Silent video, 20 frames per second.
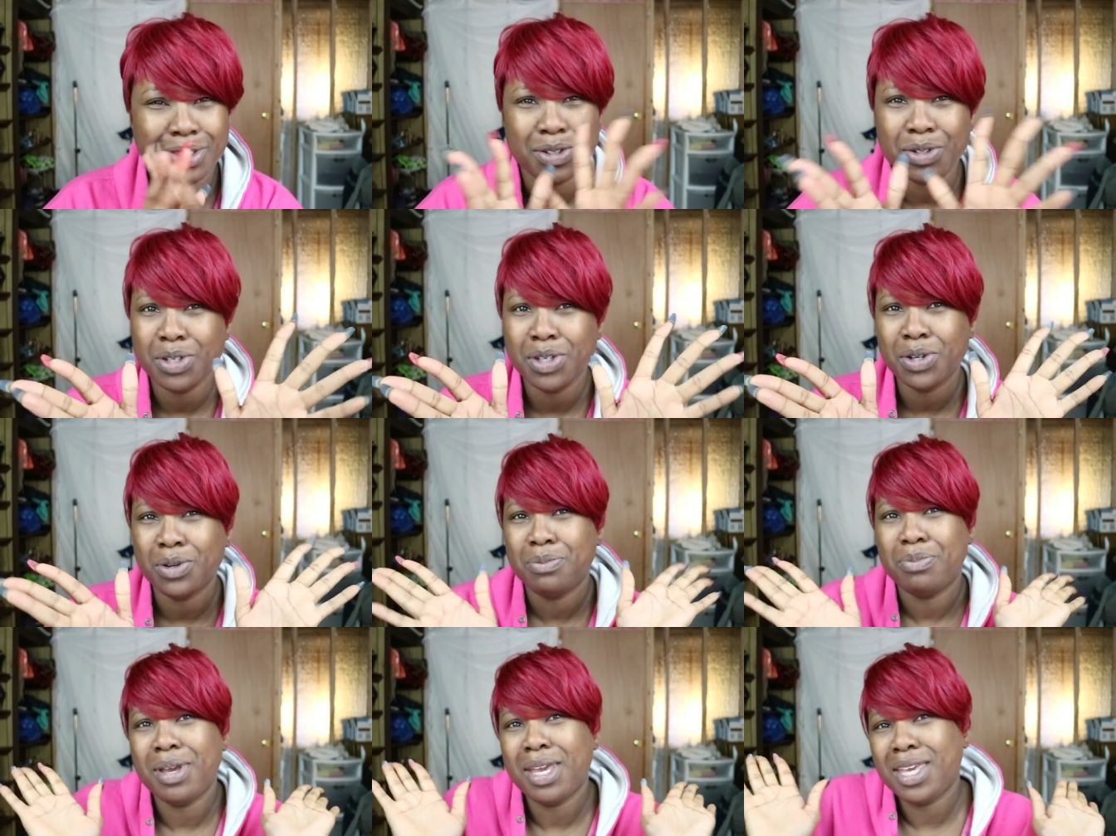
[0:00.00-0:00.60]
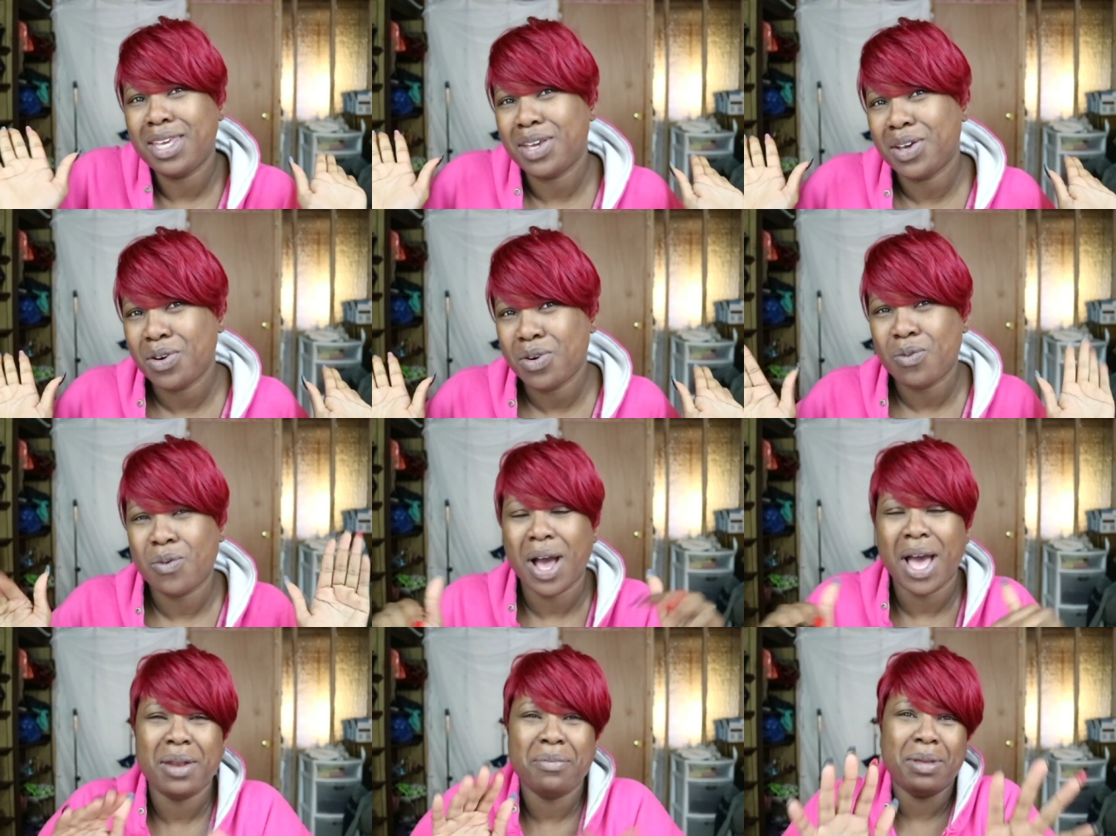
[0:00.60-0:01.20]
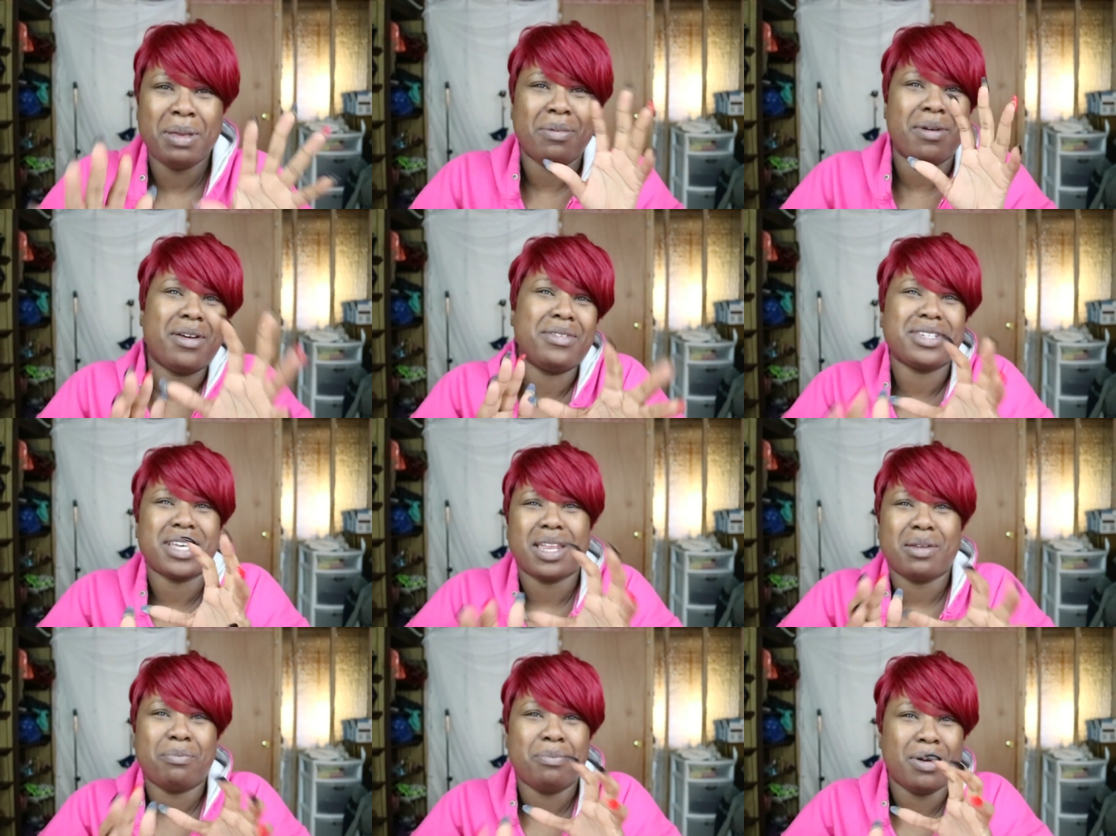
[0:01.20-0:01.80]
Do you, be you. Why people
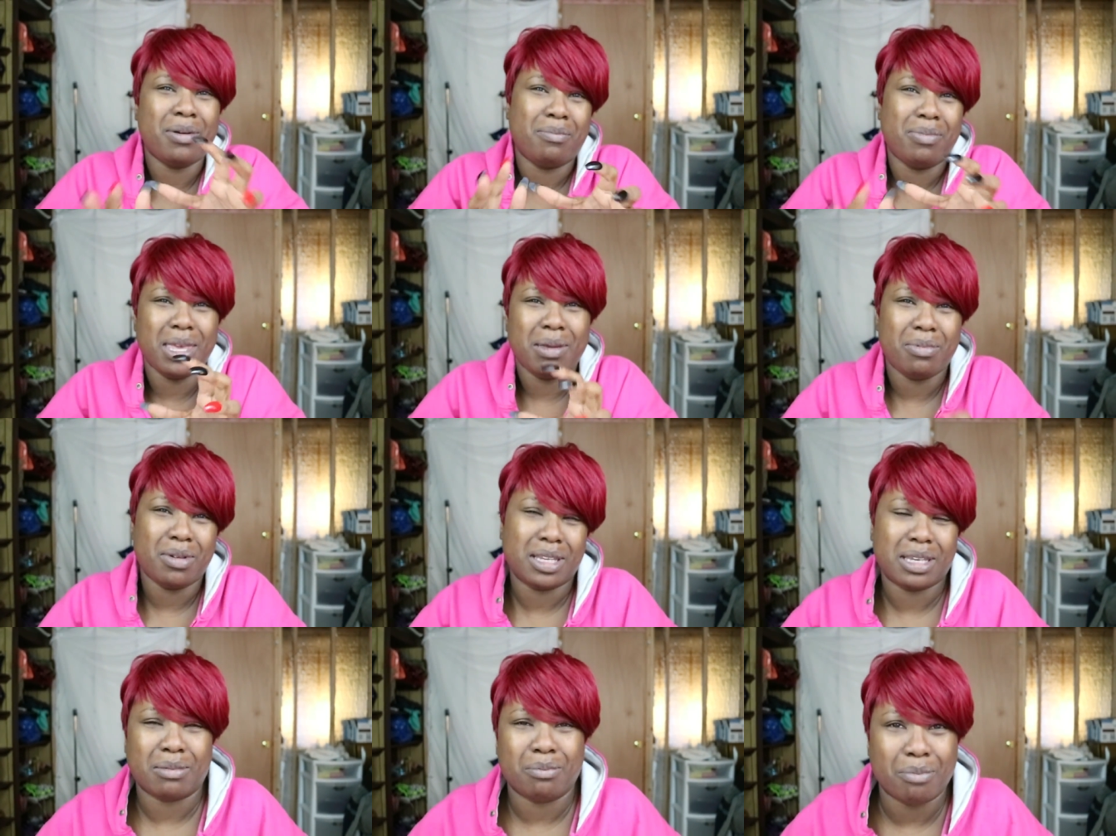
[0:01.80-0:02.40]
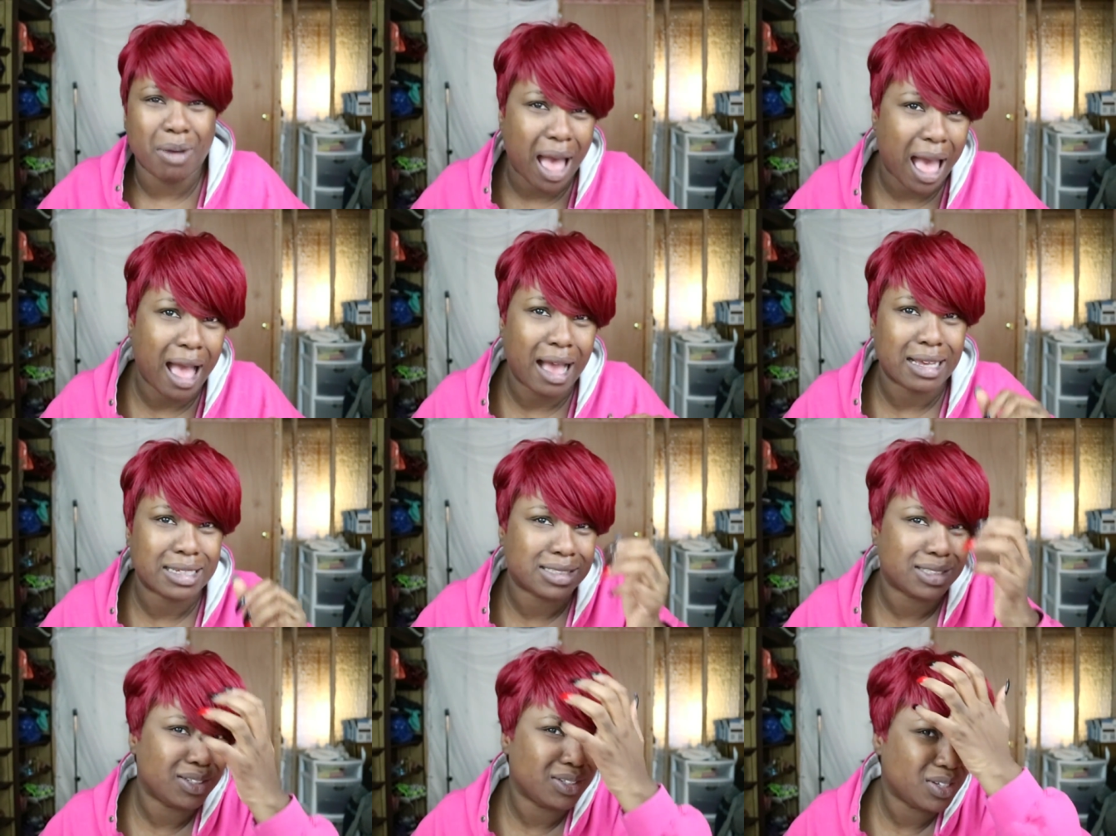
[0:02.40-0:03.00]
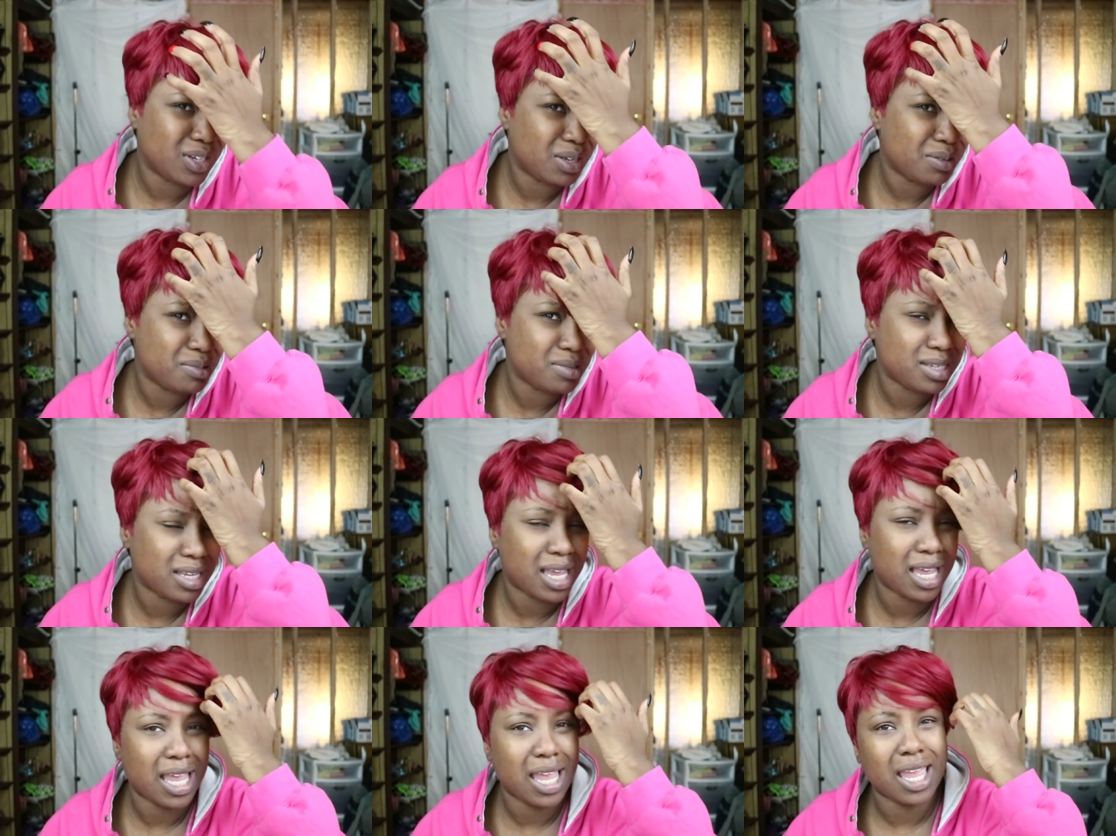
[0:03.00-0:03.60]
always got to put people in a box? You know what I'm
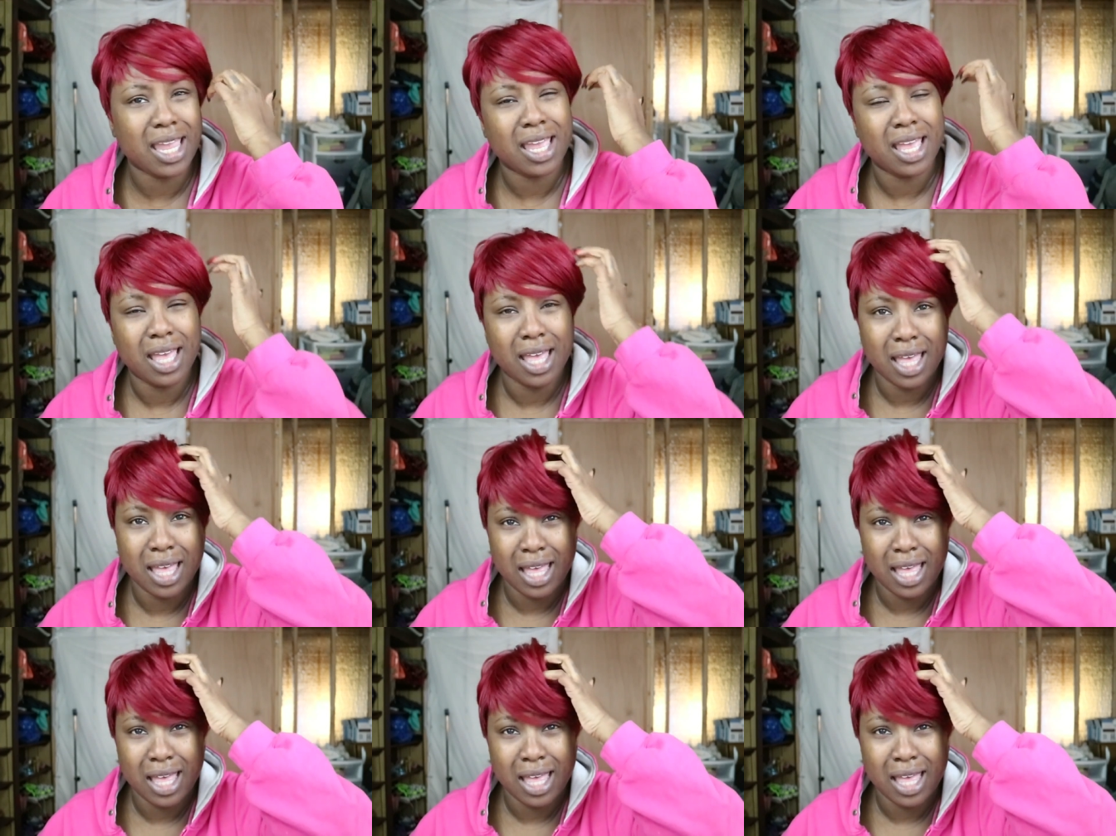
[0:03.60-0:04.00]
saying?